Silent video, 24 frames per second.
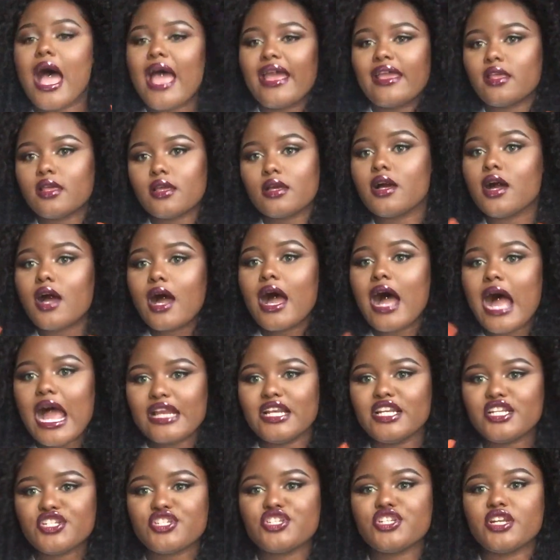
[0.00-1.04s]
I
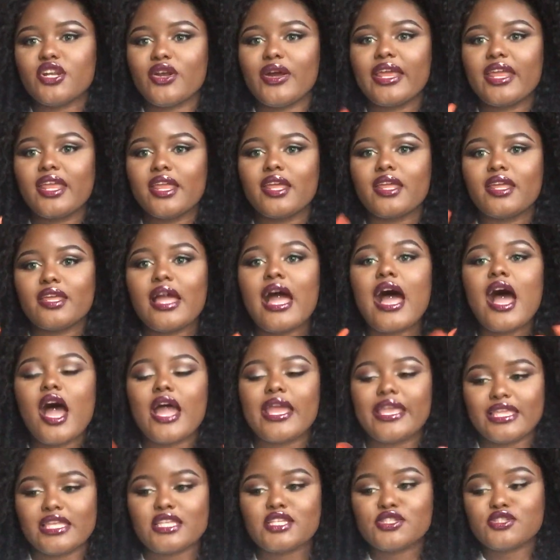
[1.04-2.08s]
I literally, like,
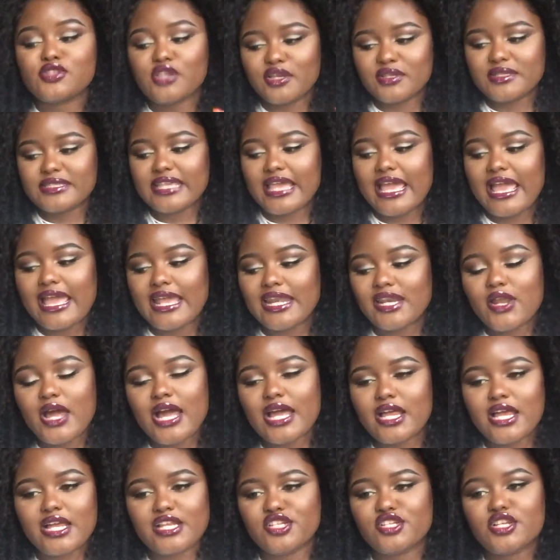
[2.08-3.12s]
I get so scared.
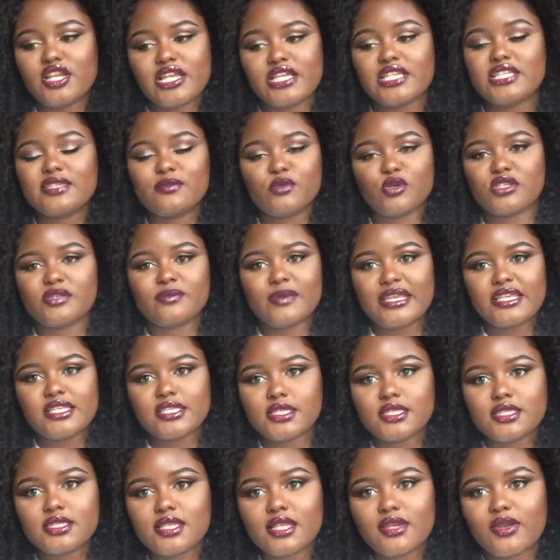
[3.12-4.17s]
I, I small
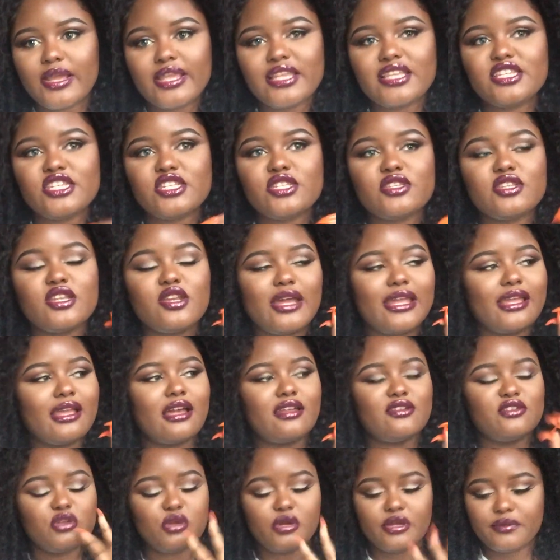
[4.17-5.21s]
spaces, like, like
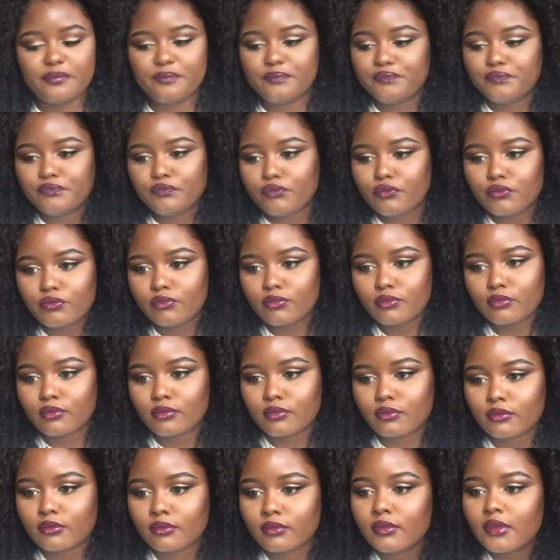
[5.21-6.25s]
no.
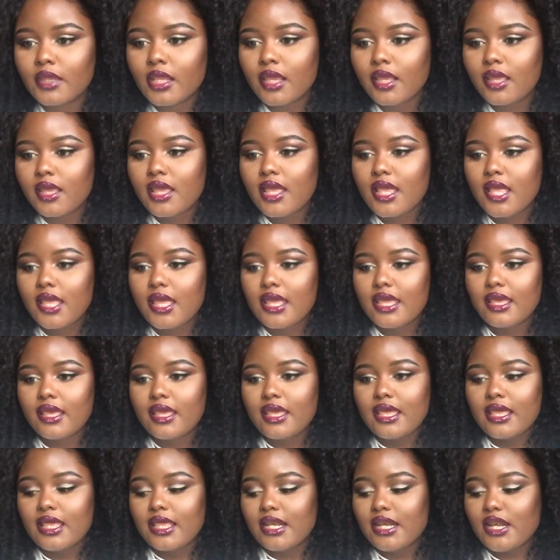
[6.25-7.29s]
Mm-mm.
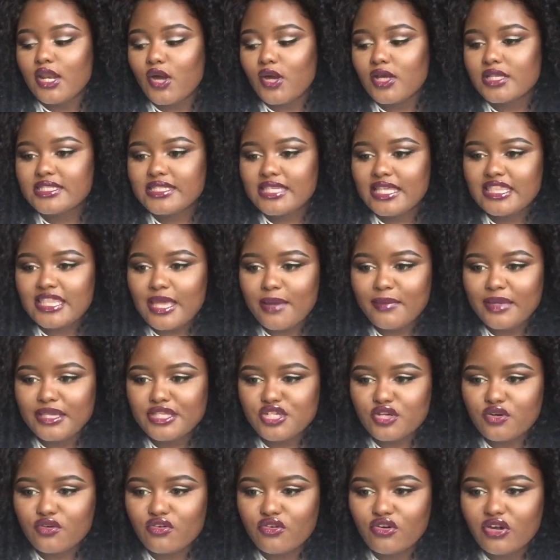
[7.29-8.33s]
Last thing that
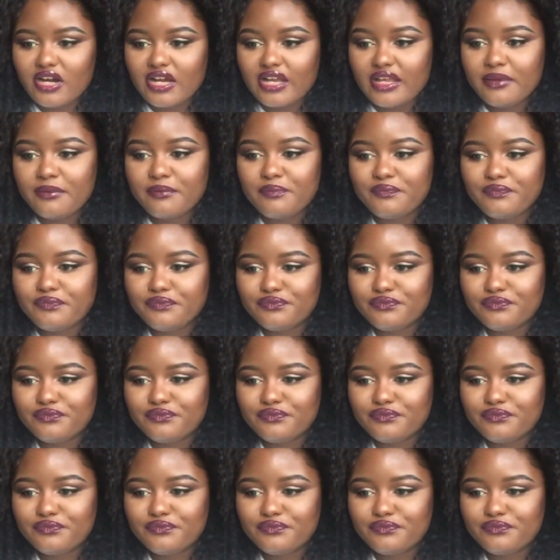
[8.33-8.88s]
made you cry.